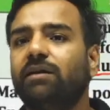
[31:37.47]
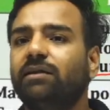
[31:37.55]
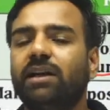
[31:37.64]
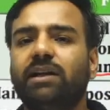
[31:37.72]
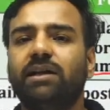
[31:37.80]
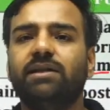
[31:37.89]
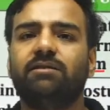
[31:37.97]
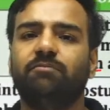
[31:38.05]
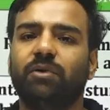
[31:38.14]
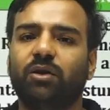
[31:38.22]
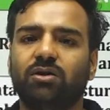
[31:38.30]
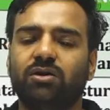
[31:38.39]
that is
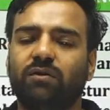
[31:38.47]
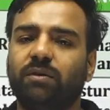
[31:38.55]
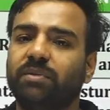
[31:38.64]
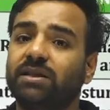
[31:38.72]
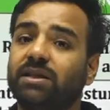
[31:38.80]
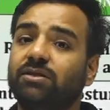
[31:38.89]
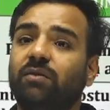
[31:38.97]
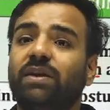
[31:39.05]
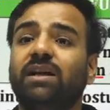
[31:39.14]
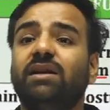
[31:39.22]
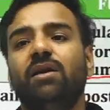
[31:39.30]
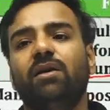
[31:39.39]
because of the presence of
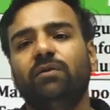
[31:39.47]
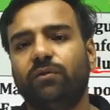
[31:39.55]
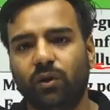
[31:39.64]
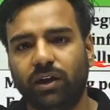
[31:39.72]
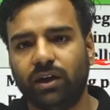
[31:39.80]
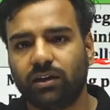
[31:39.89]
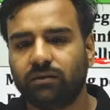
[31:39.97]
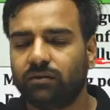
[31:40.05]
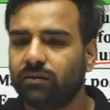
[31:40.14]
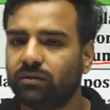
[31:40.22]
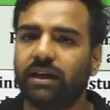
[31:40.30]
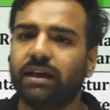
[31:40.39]
that fluid,
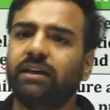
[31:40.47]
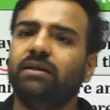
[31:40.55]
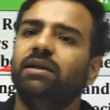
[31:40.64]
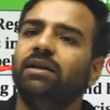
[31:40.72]
correct?